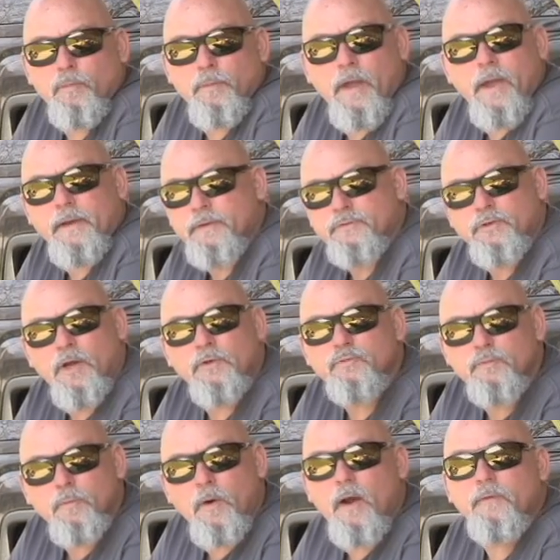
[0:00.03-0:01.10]
to Hankins
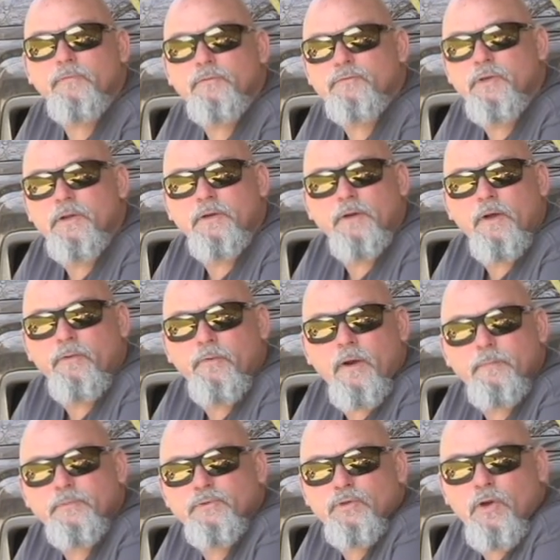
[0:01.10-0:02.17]
Custom Rifles and another
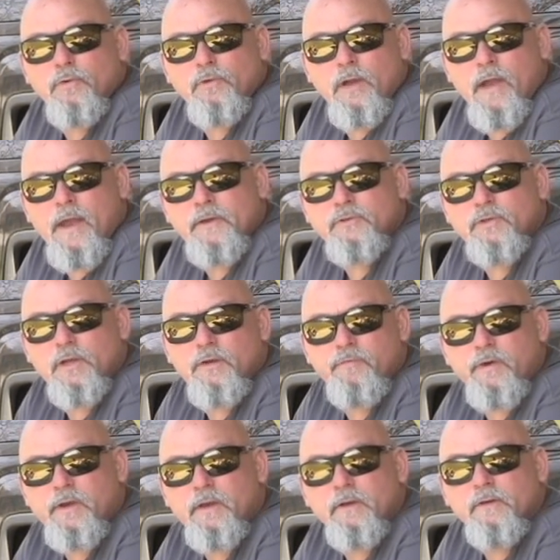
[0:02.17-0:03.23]
episode of Hank's
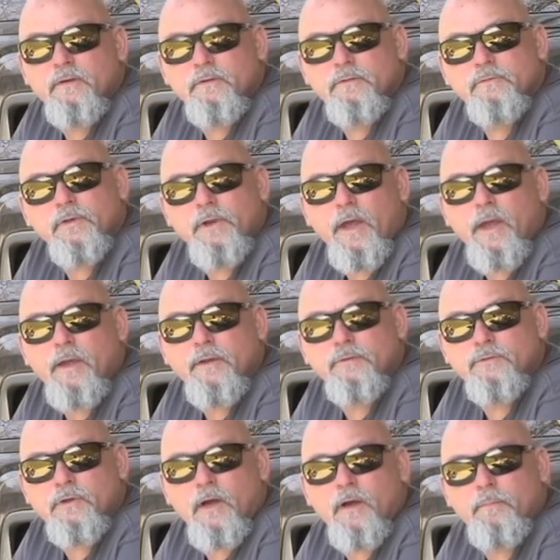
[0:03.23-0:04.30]
TV.
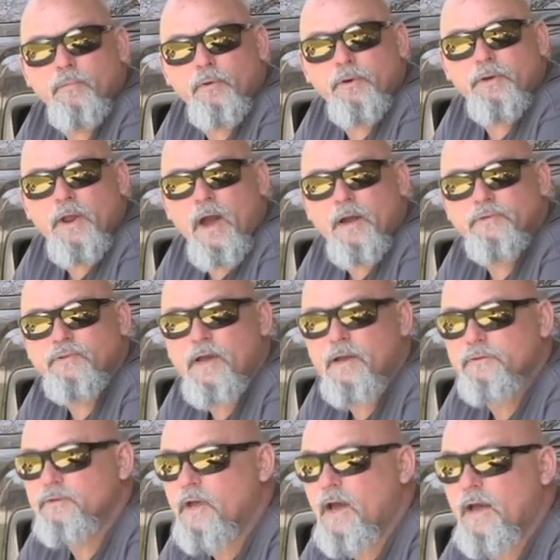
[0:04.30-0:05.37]
Today's pretty nice
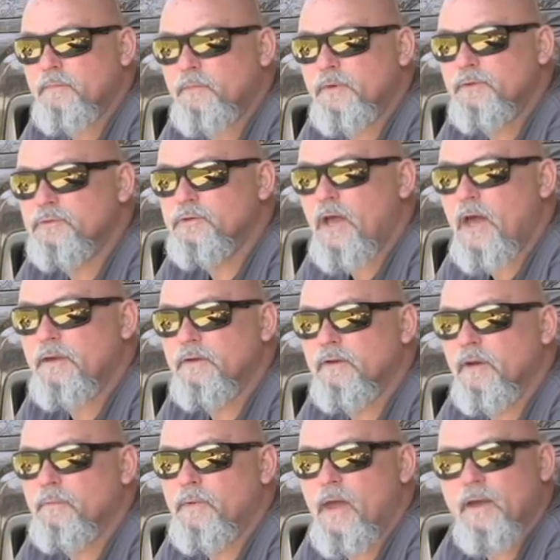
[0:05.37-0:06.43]
outside. We decided to
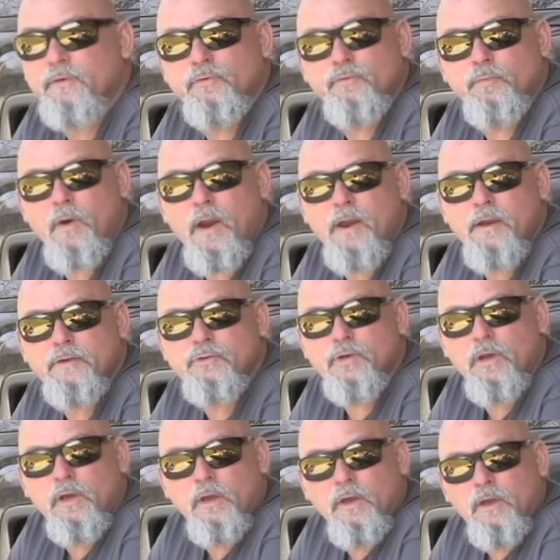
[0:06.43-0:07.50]
come down to the range,
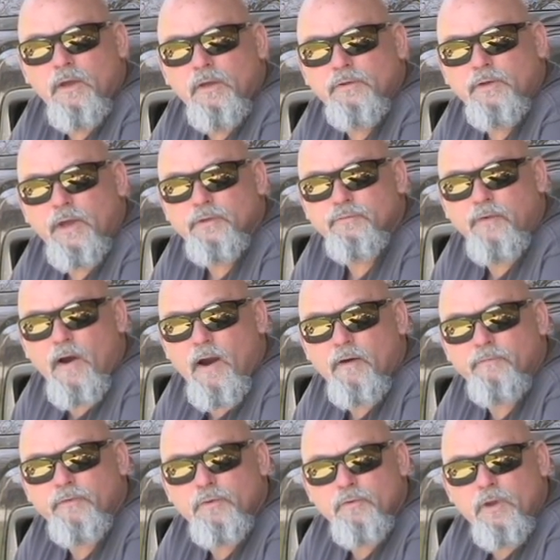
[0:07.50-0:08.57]
test fire a
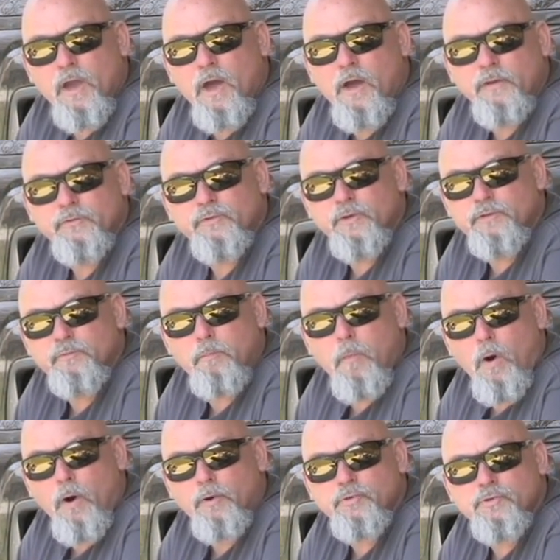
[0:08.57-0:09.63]
few guns. It's
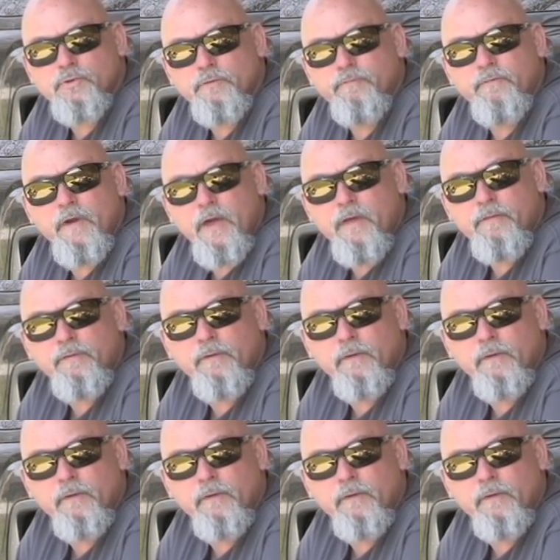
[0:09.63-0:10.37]
March the 5th,